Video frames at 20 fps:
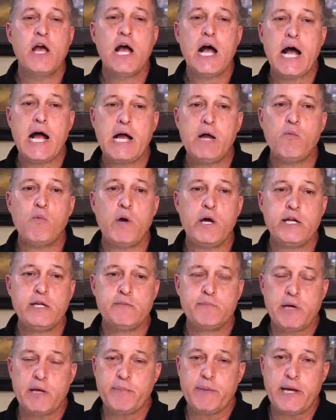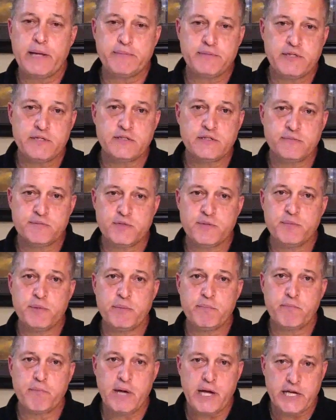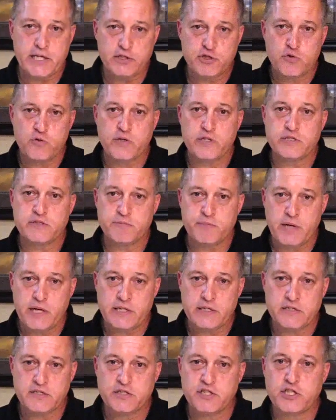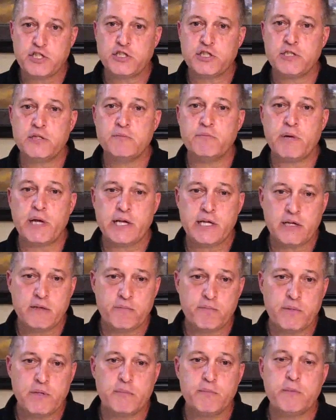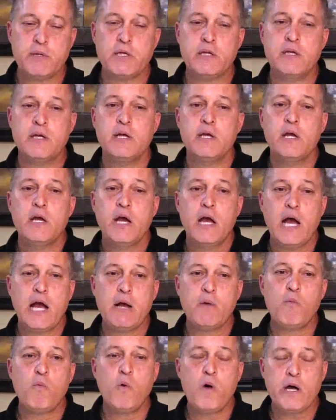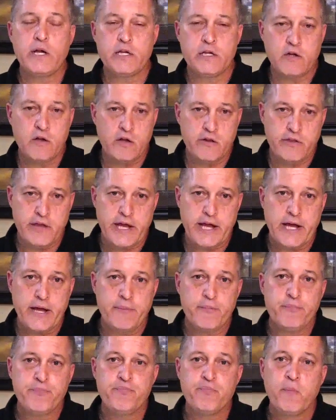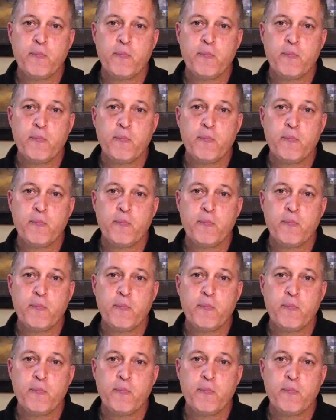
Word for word: I wanted my baptism to be my choice, my decision, my commitment. I wanted all that.